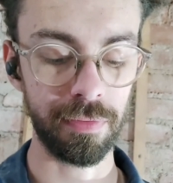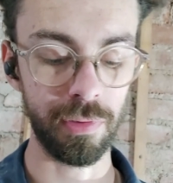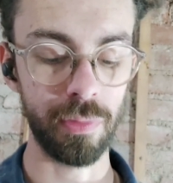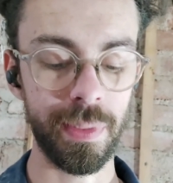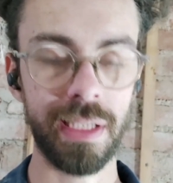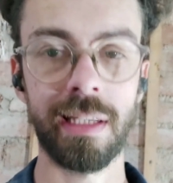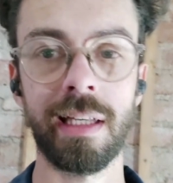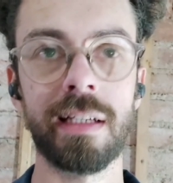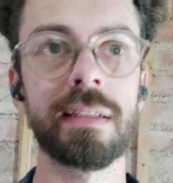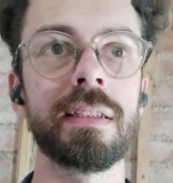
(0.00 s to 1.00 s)
floor, making
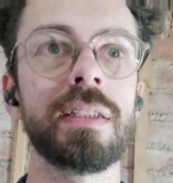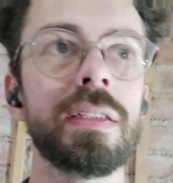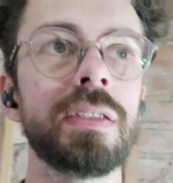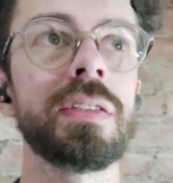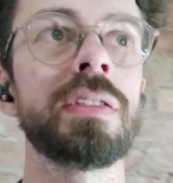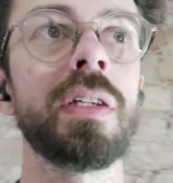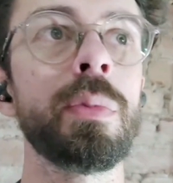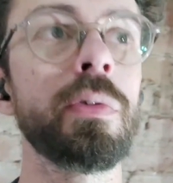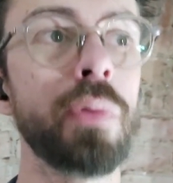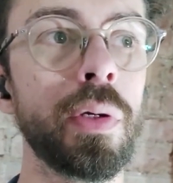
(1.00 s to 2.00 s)
that
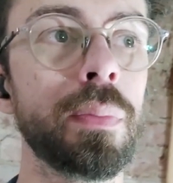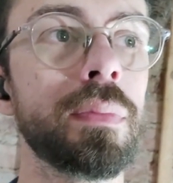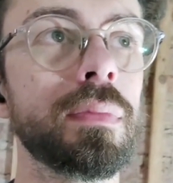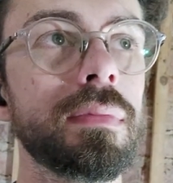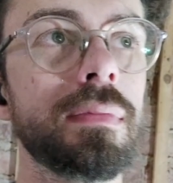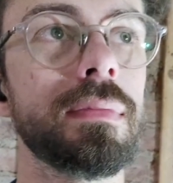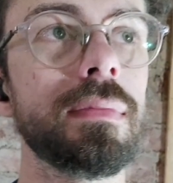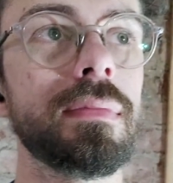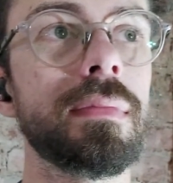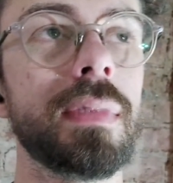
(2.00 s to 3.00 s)
double room
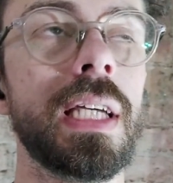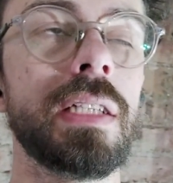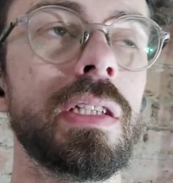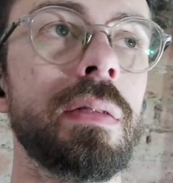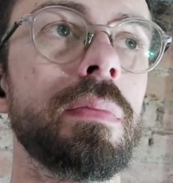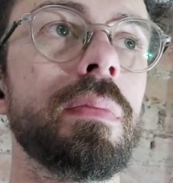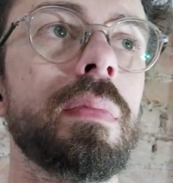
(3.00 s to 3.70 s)
kitchen,